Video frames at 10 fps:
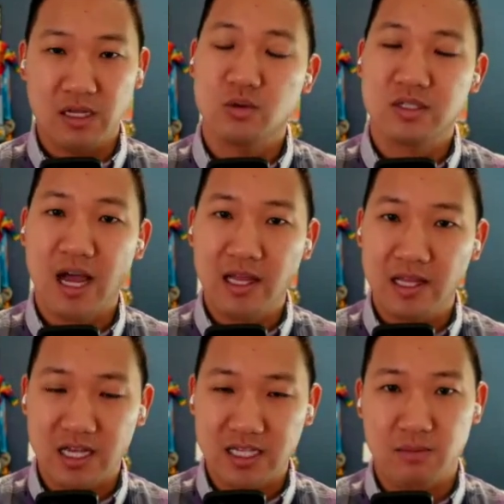So it's highly
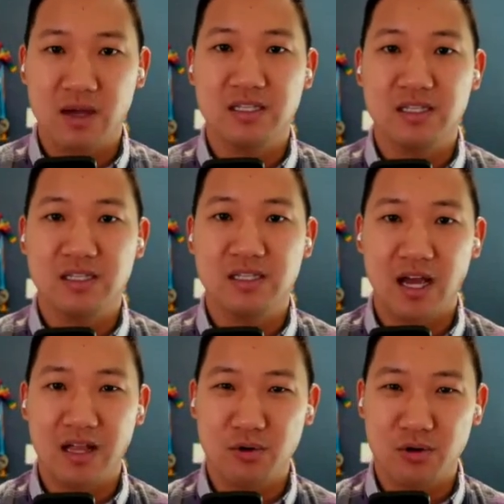customized and highly
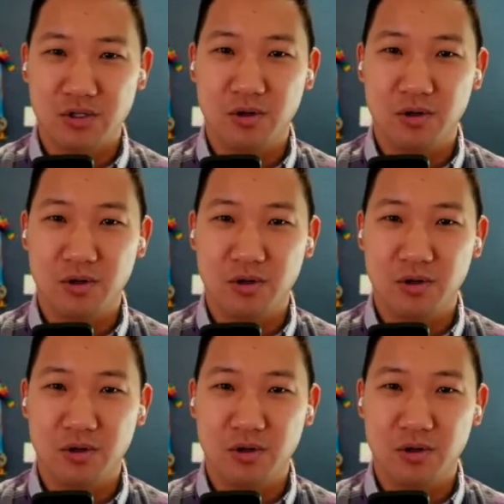personal.